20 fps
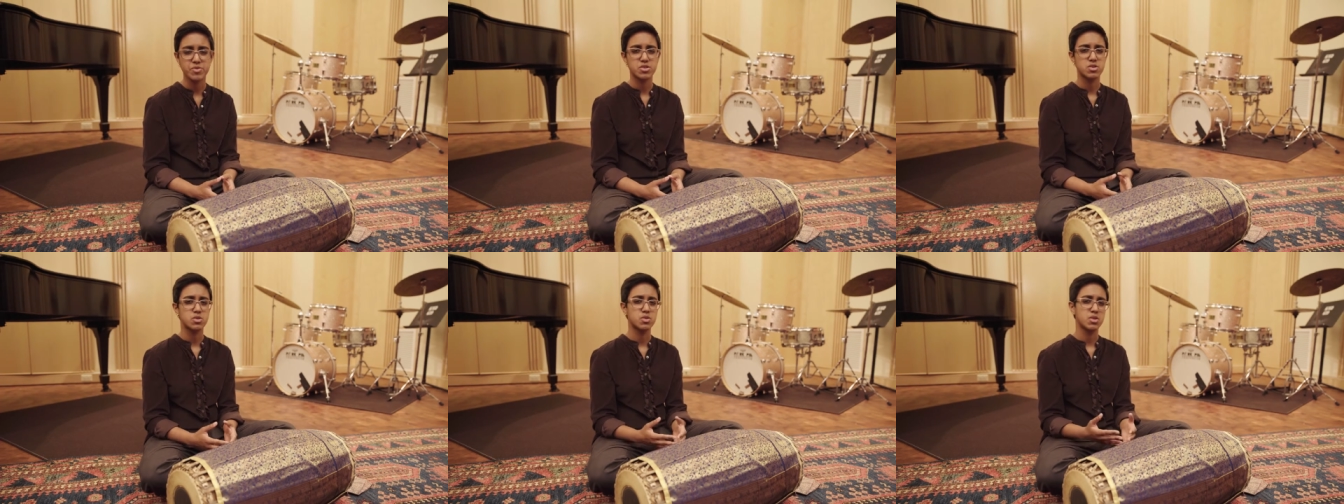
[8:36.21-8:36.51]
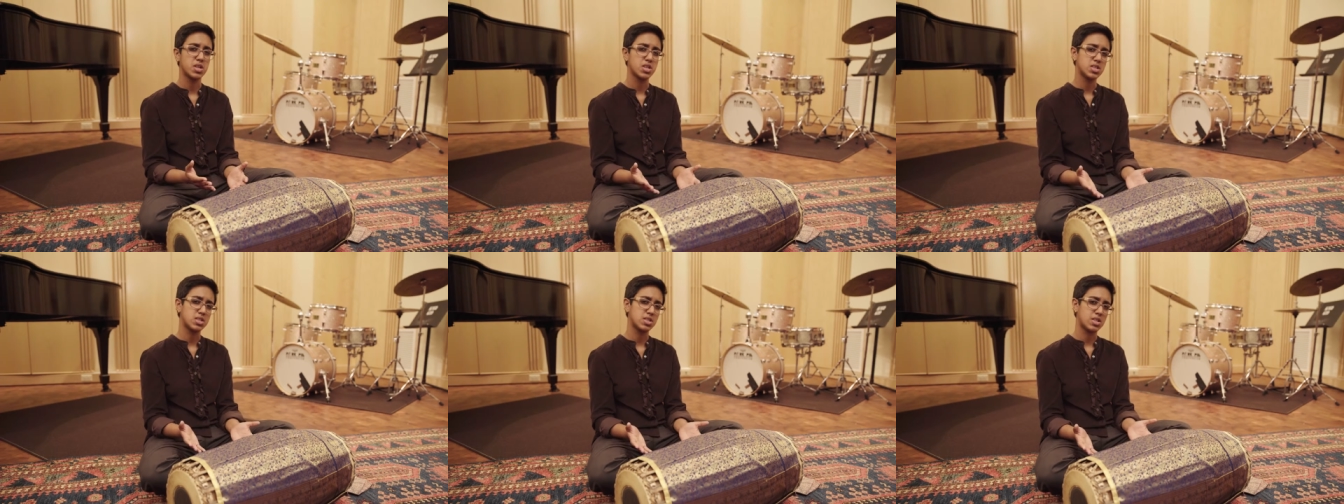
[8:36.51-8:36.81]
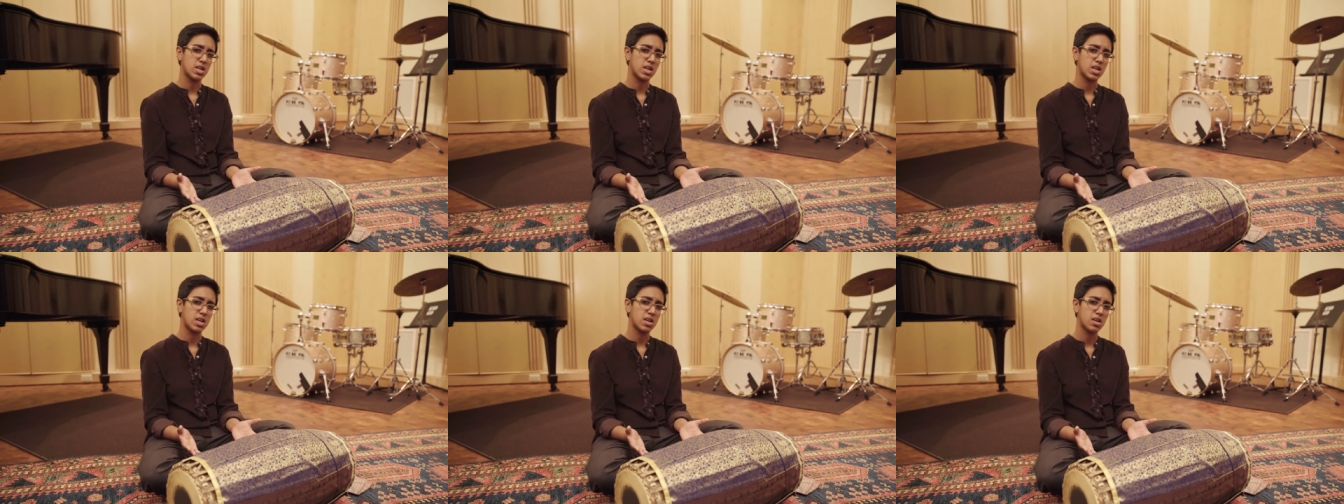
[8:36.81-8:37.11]
So let's
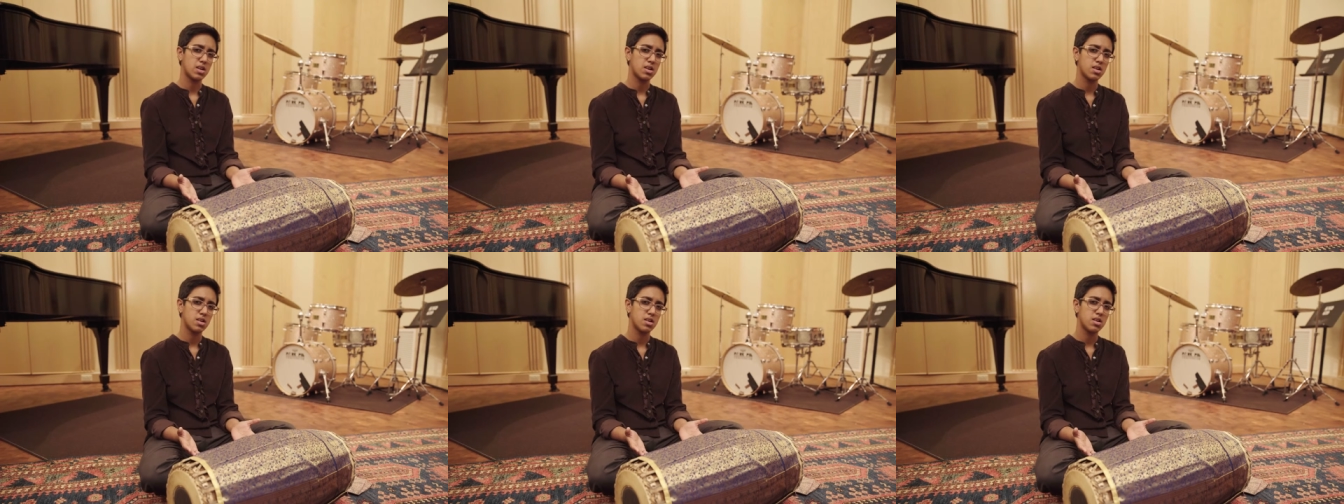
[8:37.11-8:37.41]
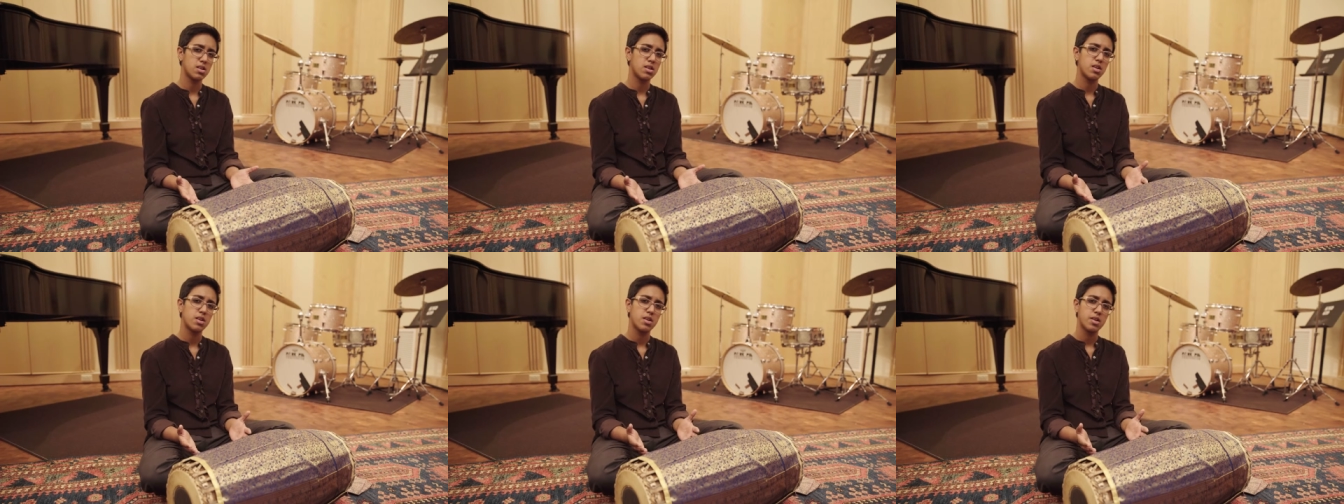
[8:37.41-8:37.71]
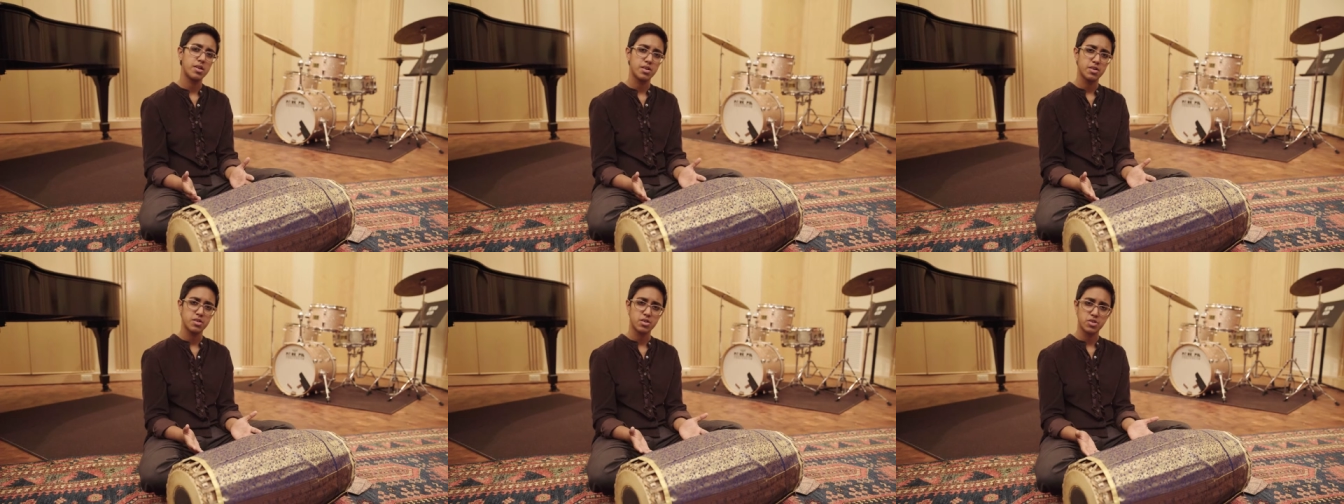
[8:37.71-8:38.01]
take
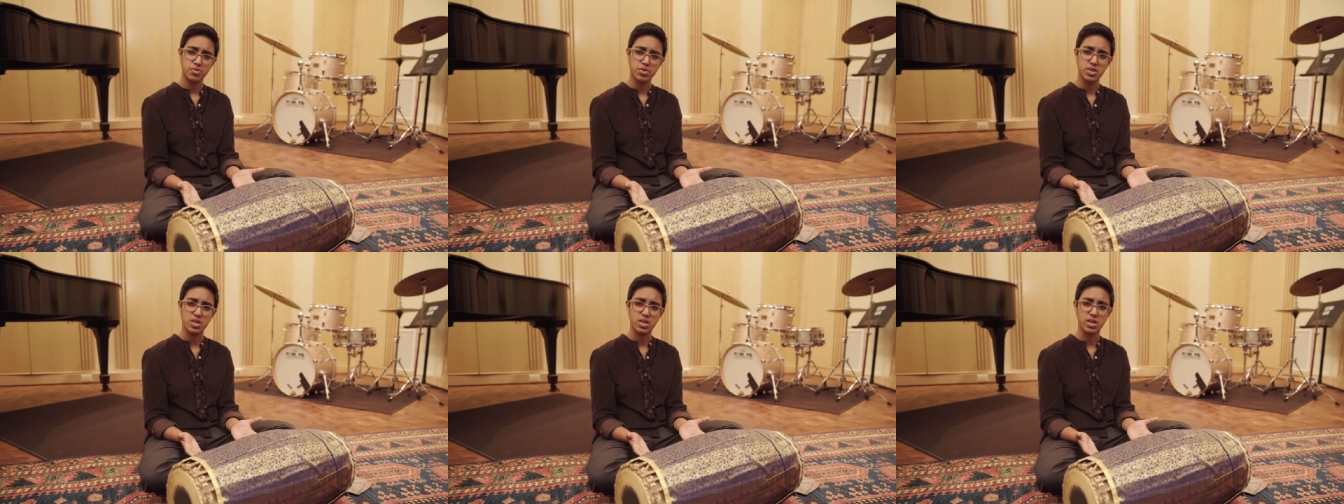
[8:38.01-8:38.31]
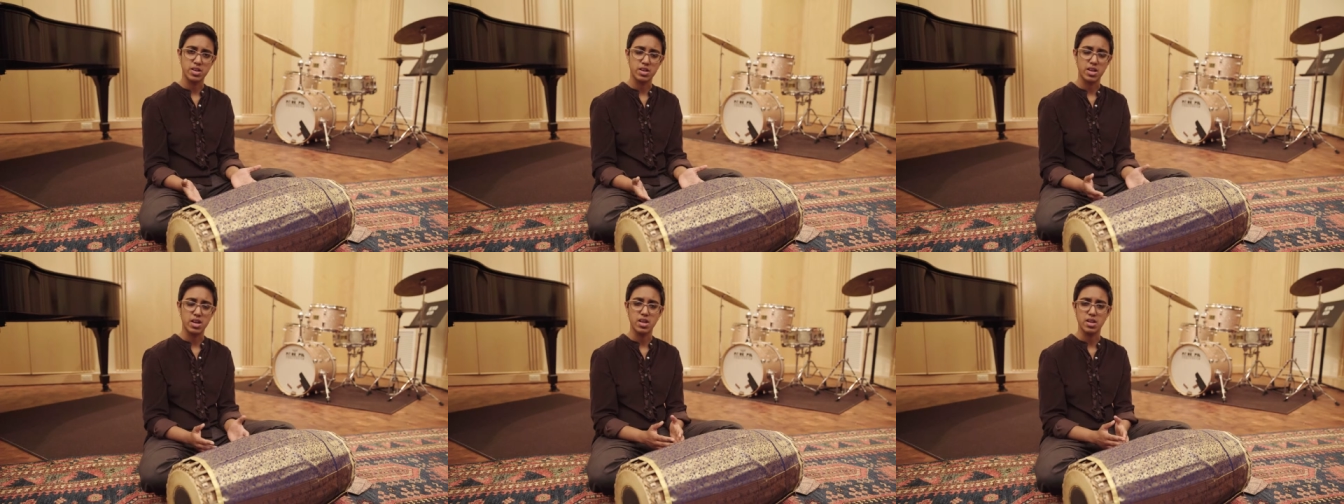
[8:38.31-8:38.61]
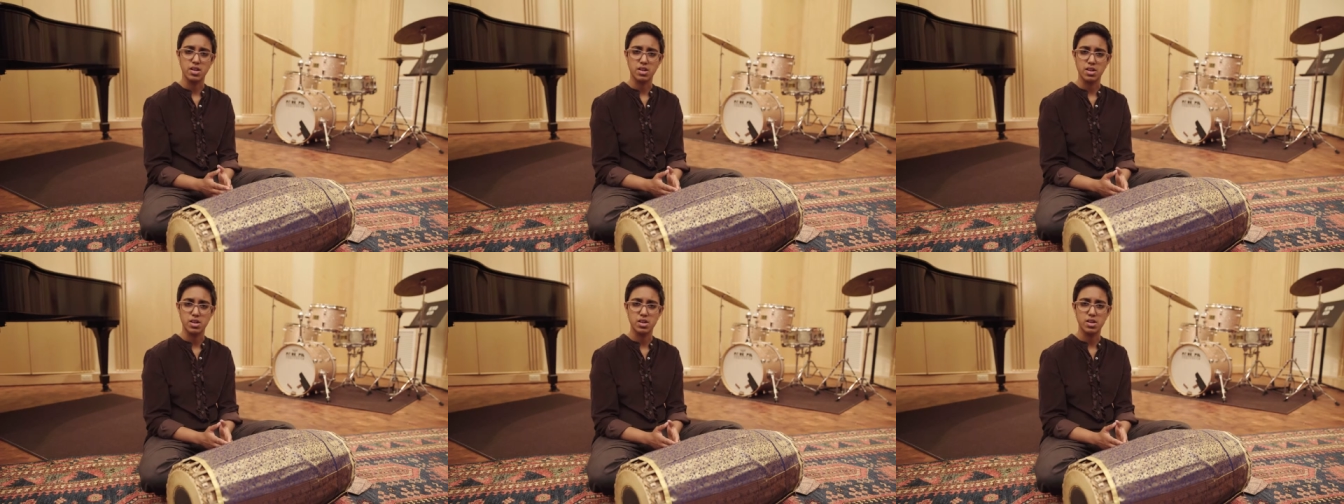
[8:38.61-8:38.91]
3
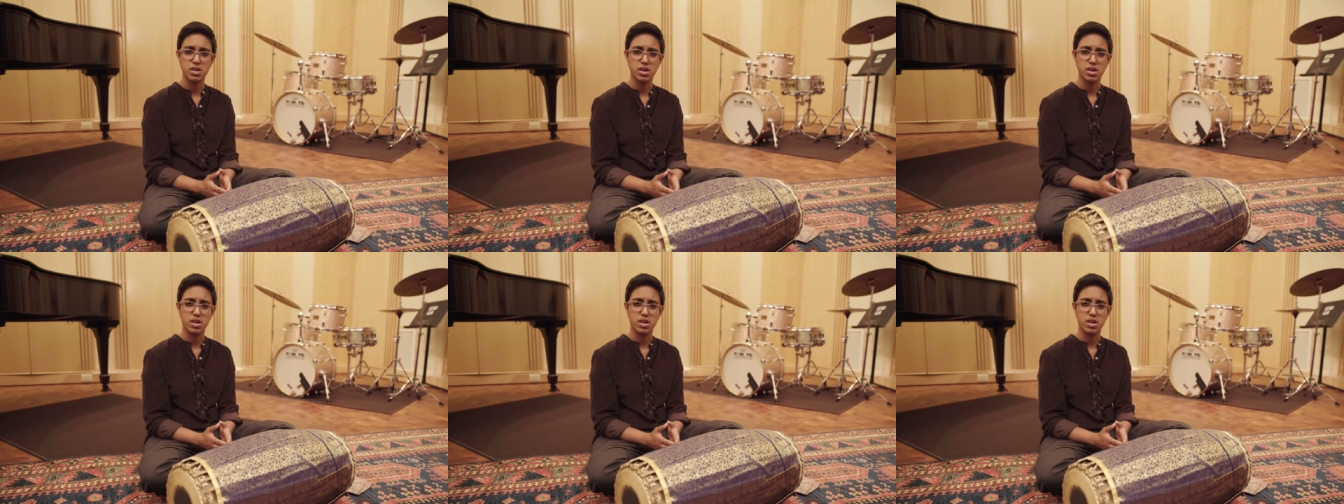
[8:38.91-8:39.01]
again